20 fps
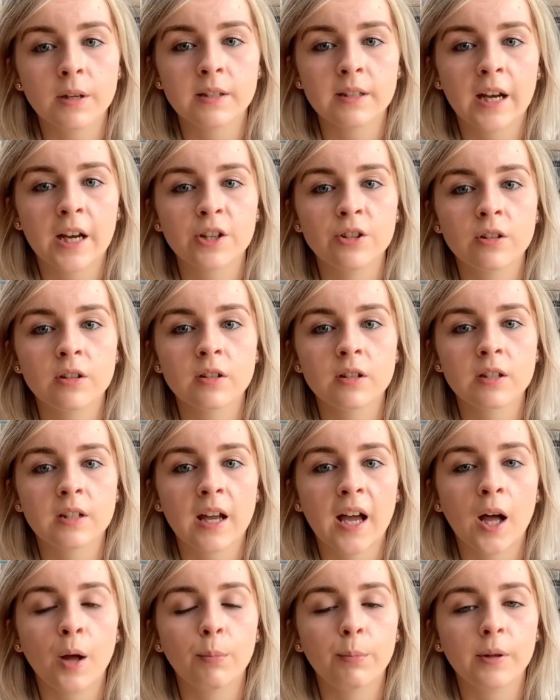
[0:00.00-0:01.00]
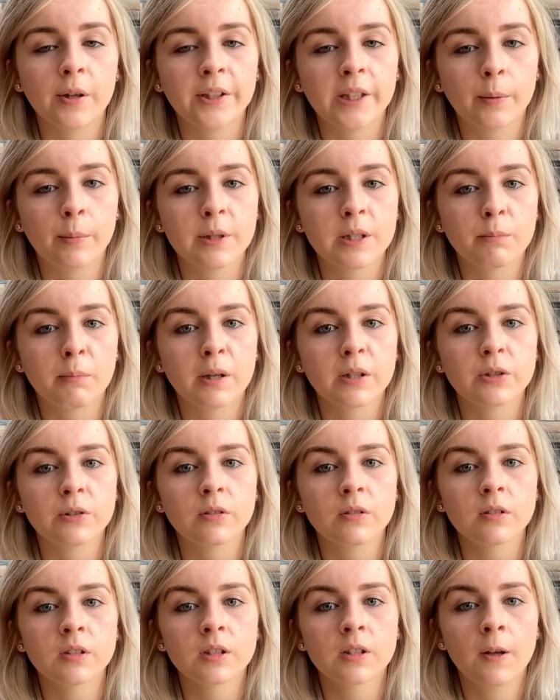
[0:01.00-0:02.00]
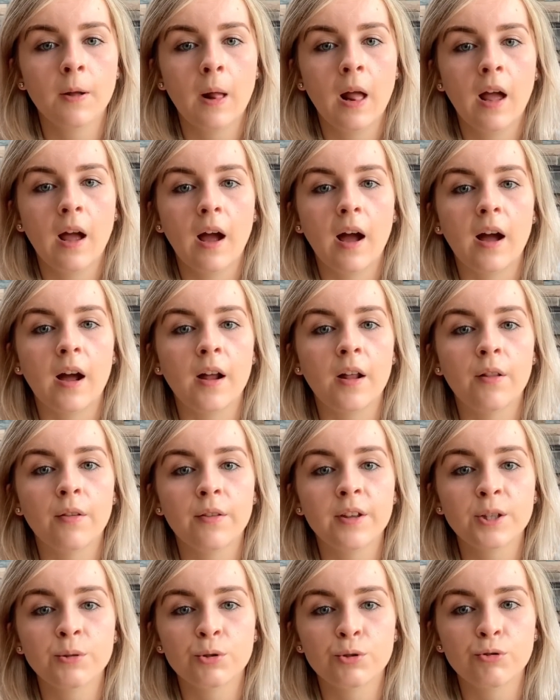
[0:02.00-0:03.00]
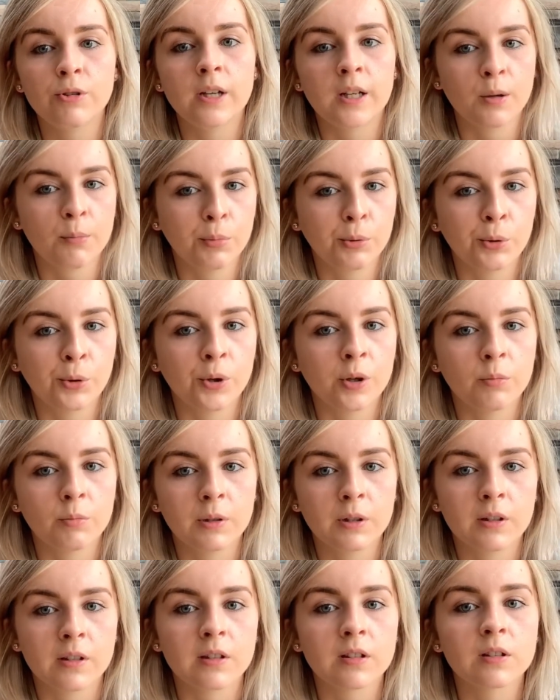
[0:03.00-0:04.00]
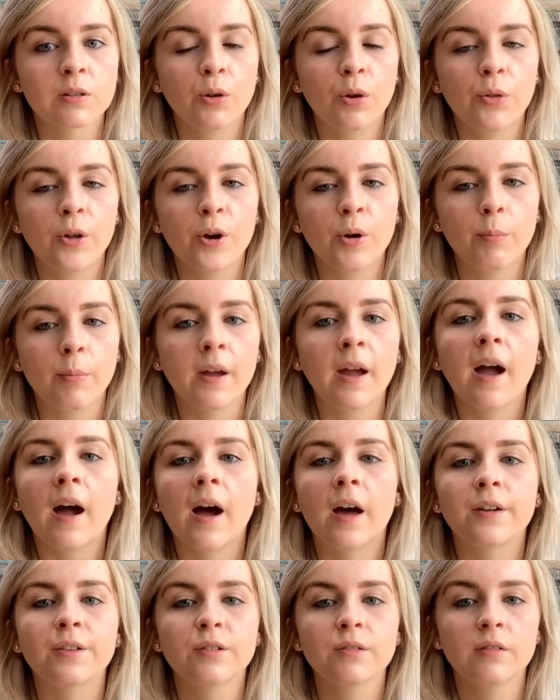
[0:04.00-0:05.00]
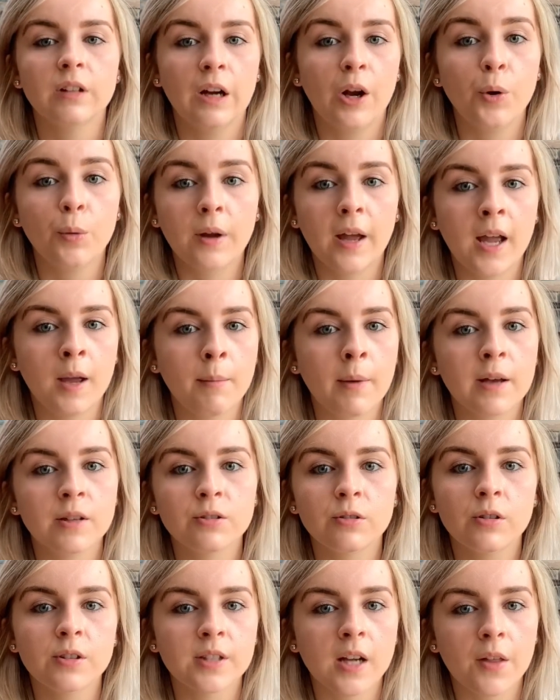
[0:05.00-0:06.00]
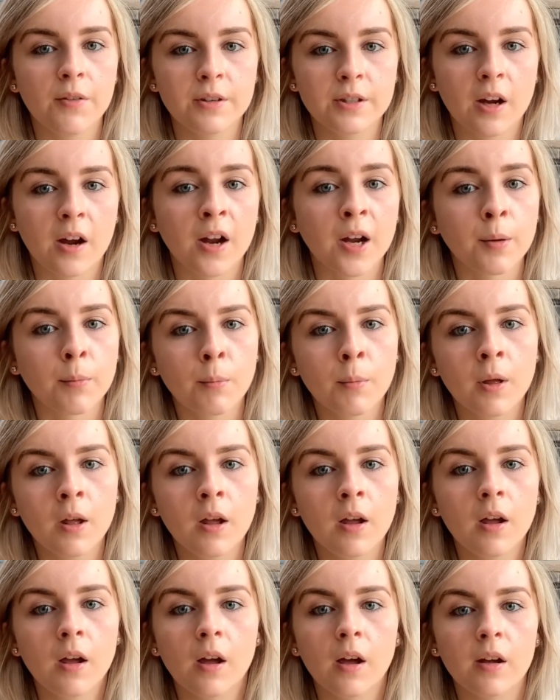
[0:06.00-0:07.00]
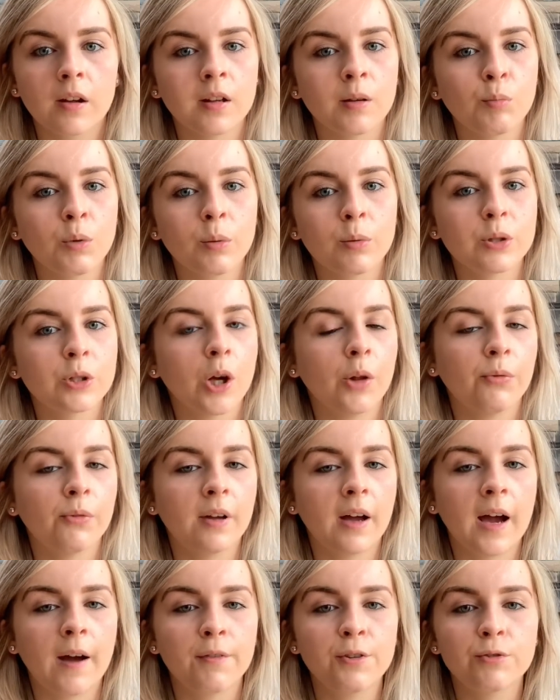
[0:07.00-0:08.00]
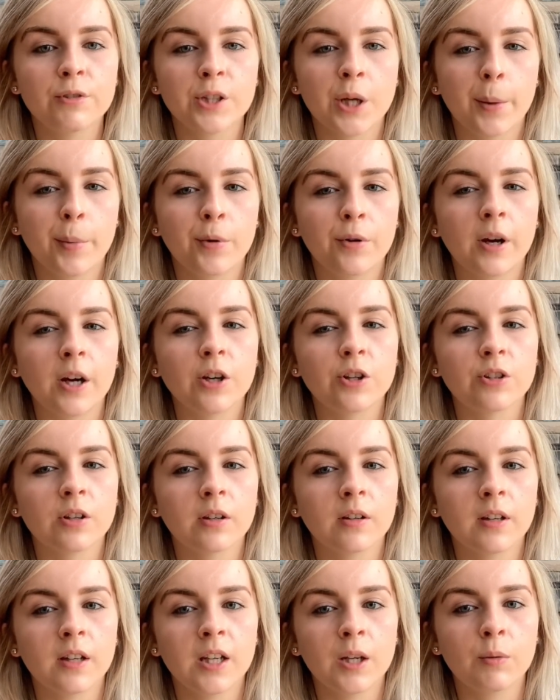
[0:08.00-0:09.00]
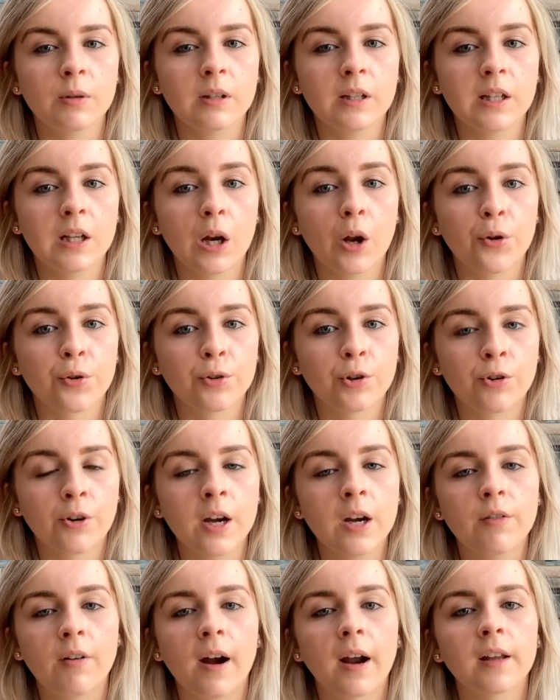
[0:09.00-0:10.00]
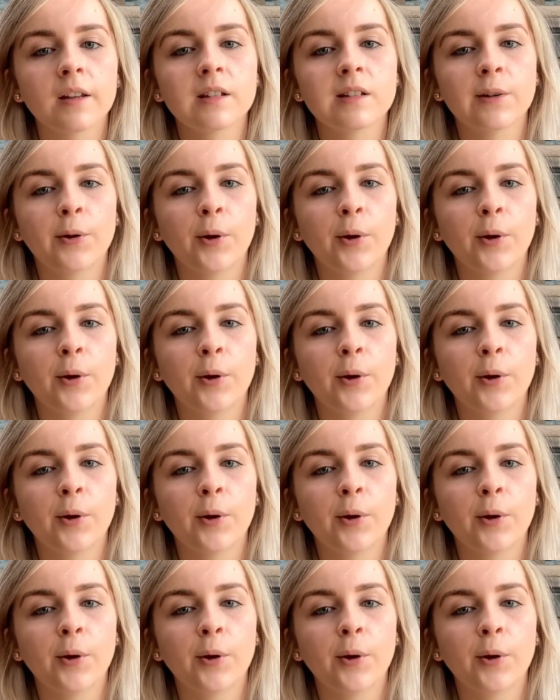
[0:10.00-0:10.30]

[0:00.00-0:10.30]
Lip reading: sessions to help build up his muscles, and this was really important because although Bear had okay muscles at the time, we were told that after his operation he would need a lot of crate rest, and